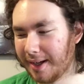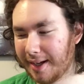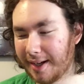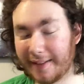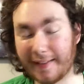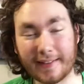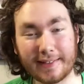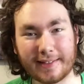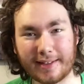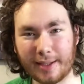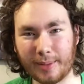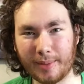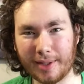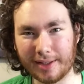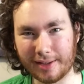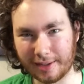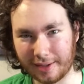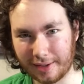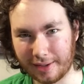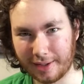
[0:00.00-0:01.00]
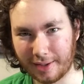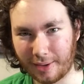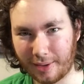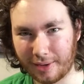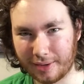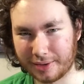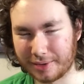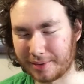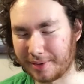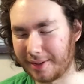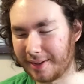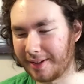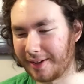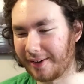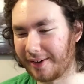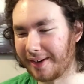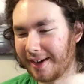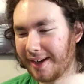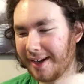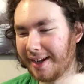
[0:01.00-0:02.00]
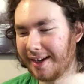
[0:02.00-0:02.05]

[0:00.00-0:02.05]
and that's going to be Lily Aldrin here.